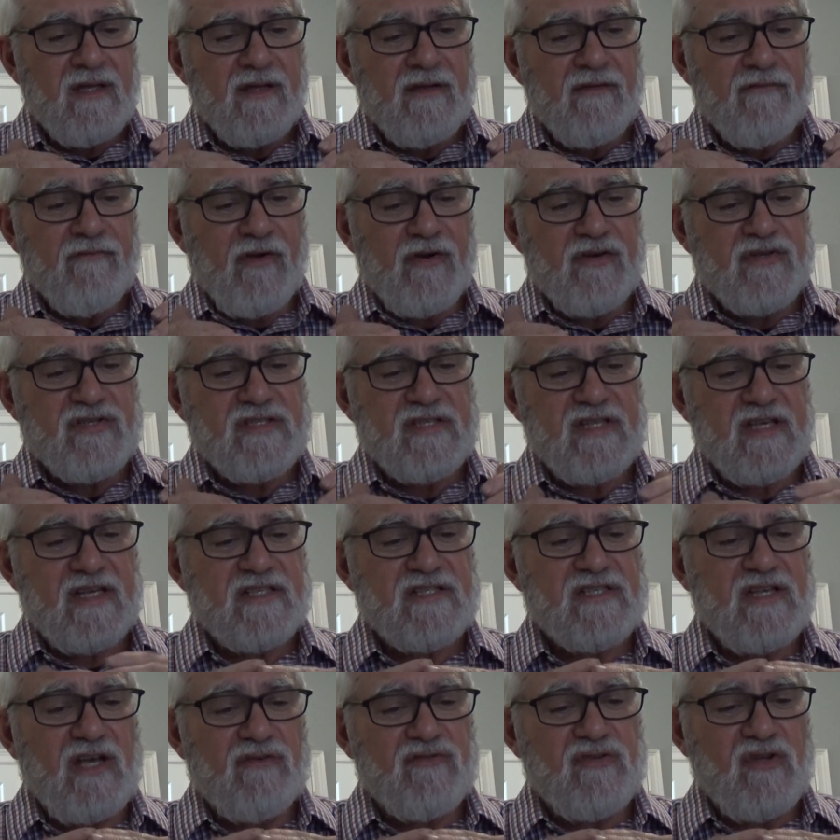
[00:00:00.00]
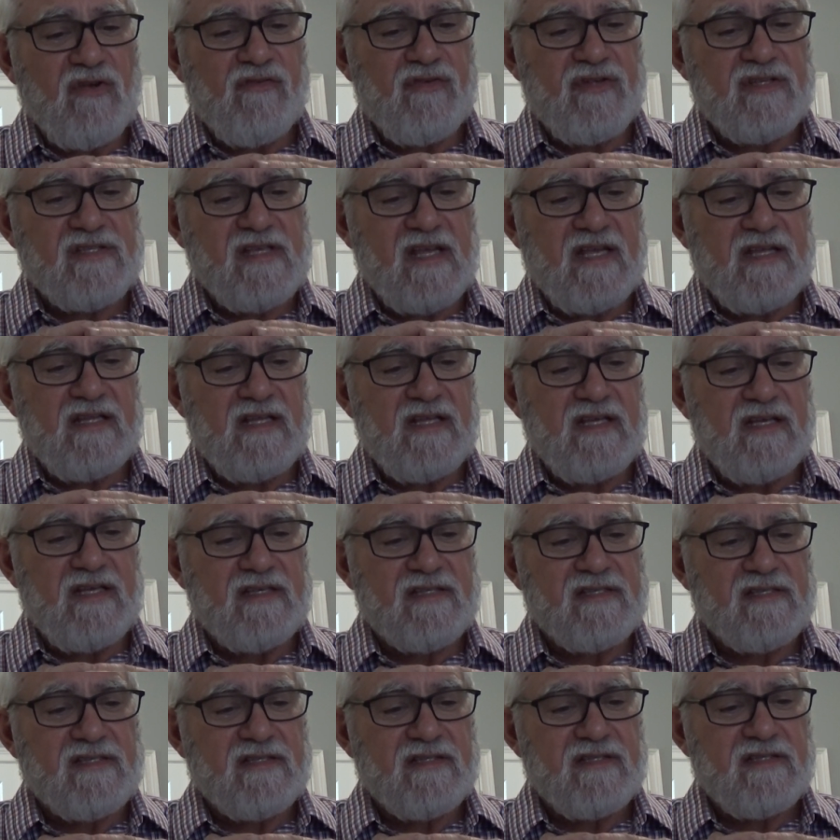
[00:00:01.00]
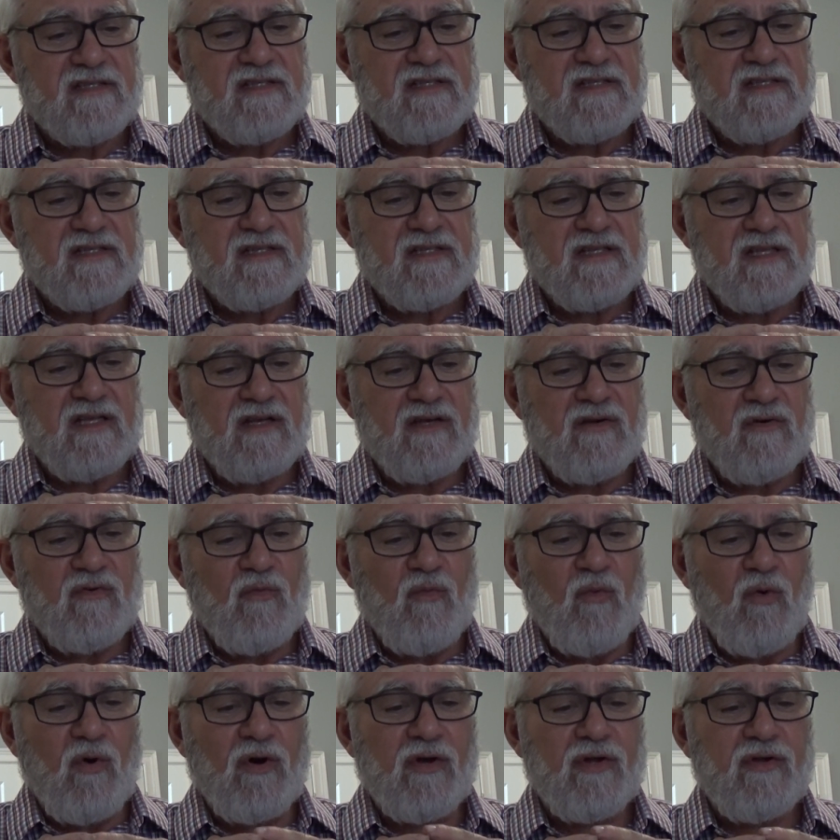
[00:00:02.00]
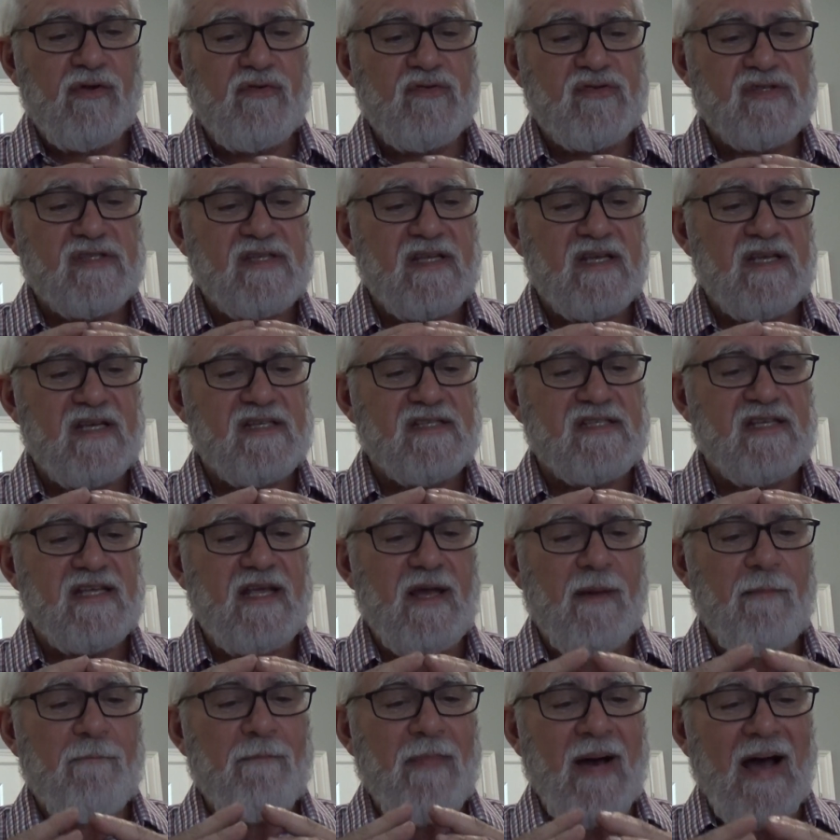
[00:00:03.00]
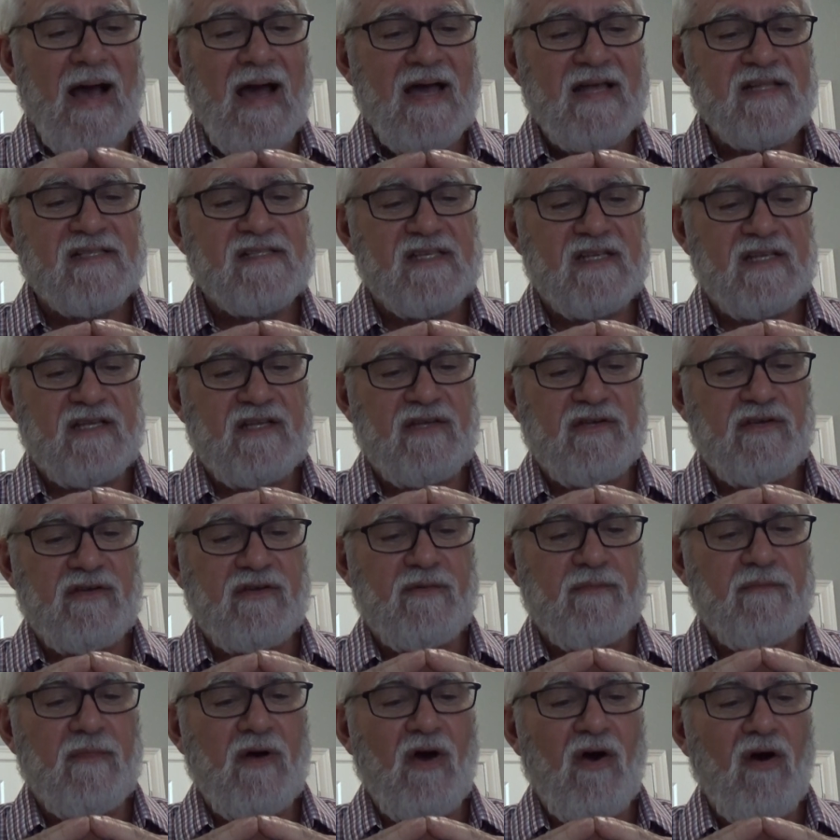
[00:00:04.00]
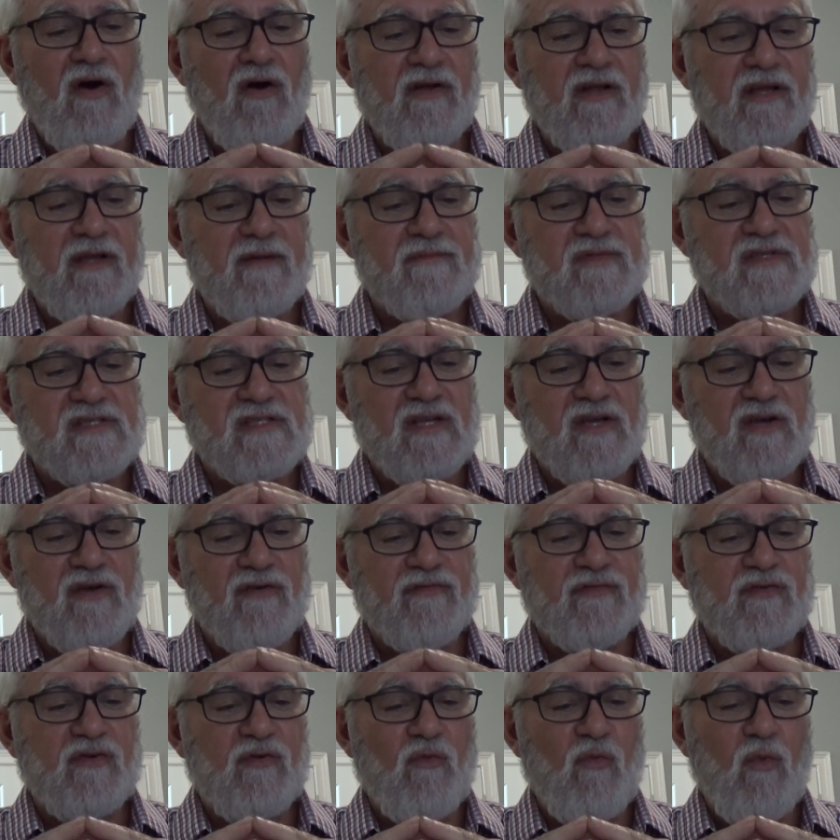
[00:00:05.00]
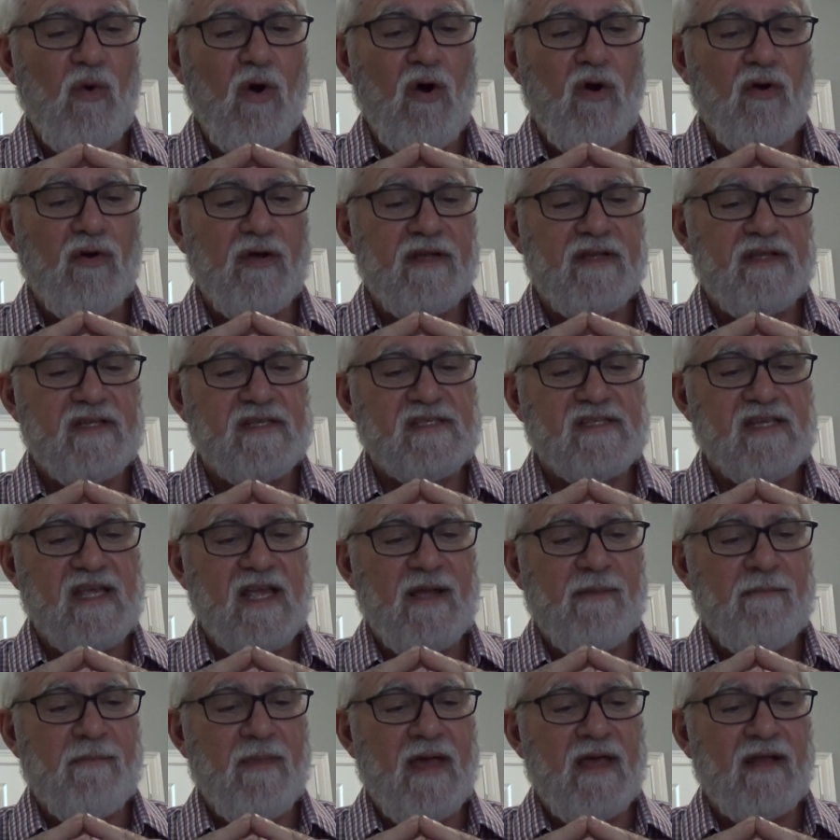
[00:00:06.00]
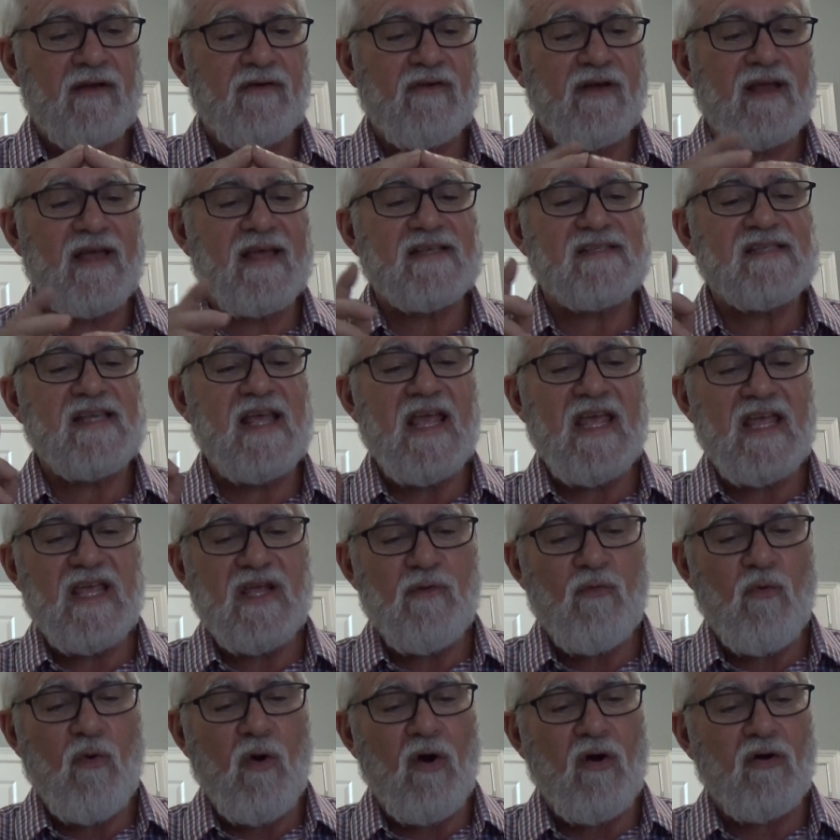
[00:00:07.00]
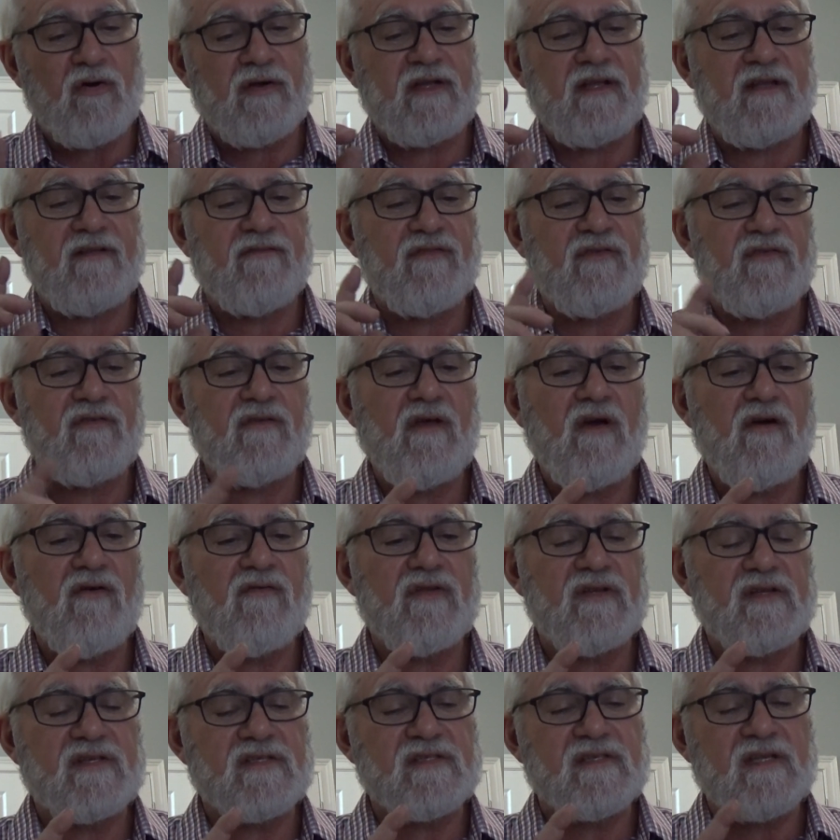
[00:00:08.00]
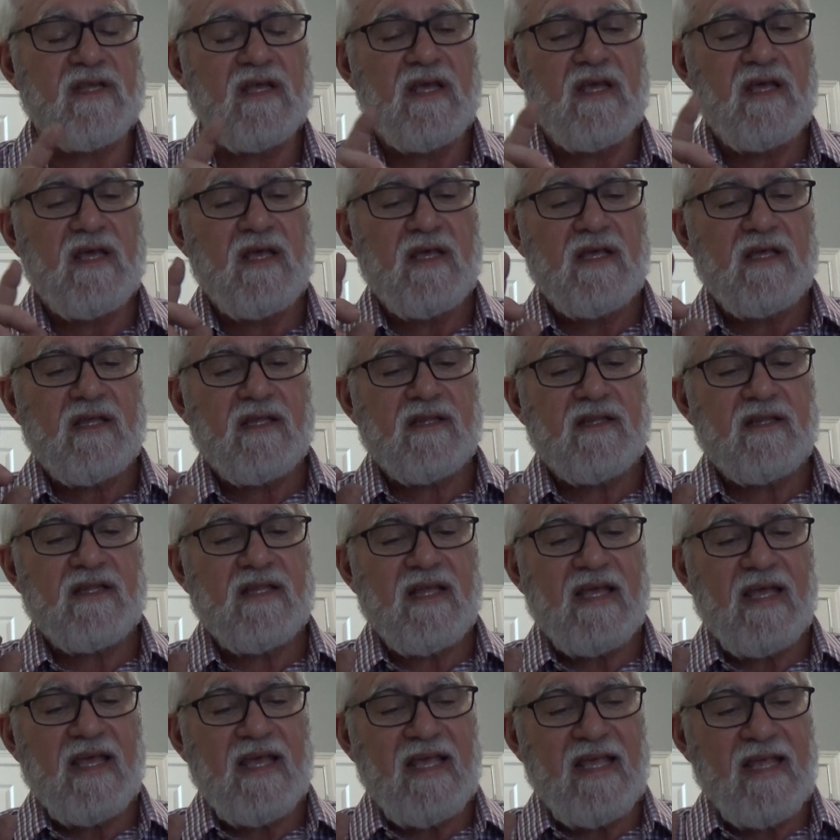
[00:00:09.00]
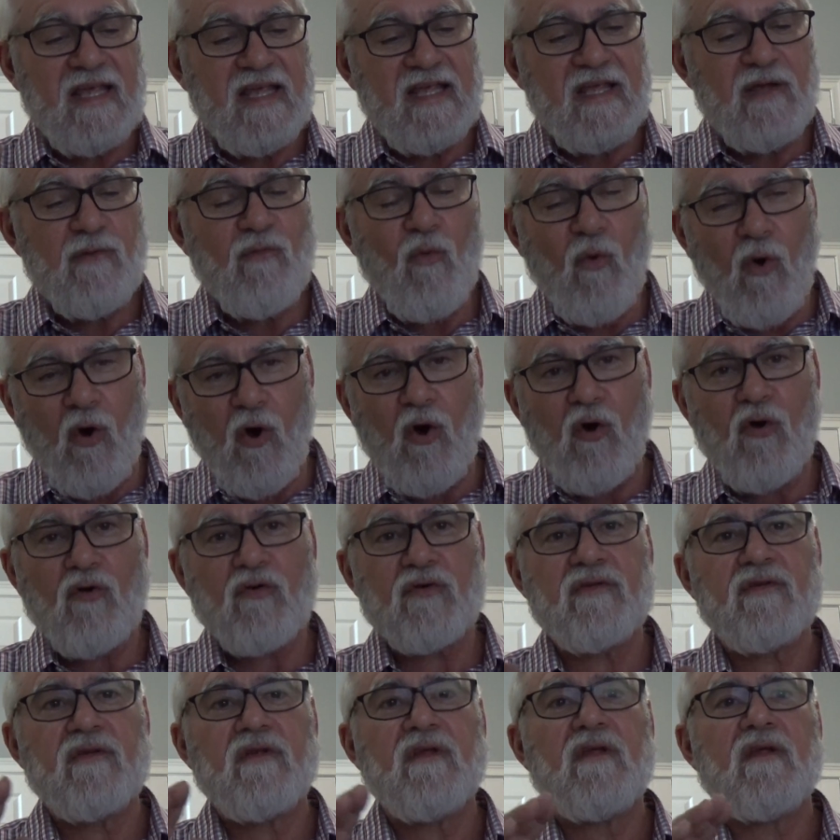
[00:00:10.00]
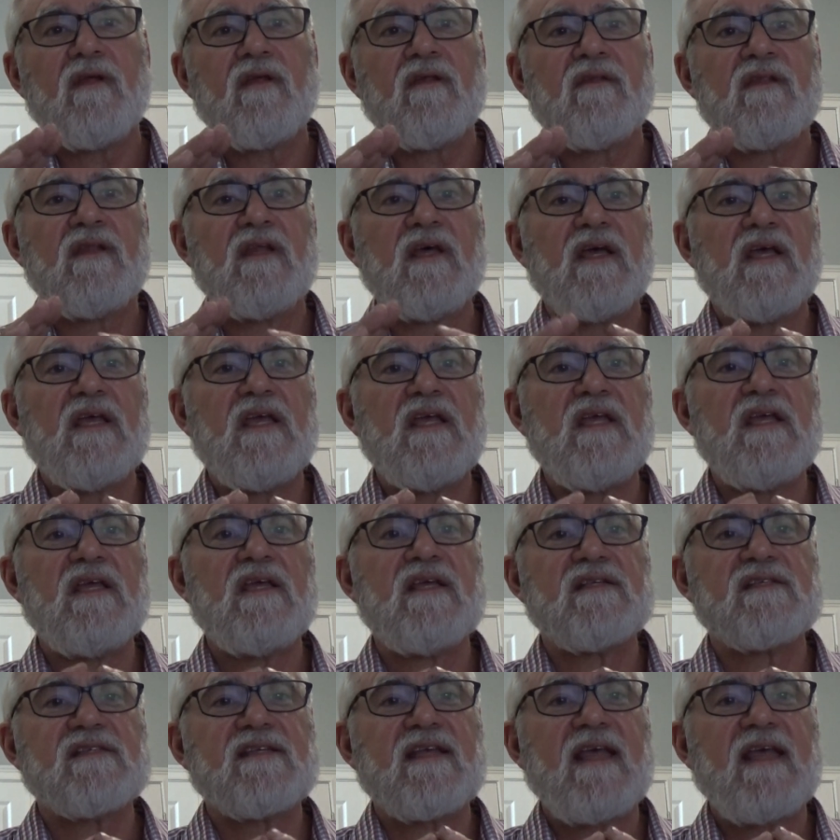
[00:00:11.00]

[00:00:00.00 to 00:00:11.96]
Verse 6 goes on to say this, the one who says he abides in Him ought himself to walk in the same manner as He walked. And if you notice, He walked, the He is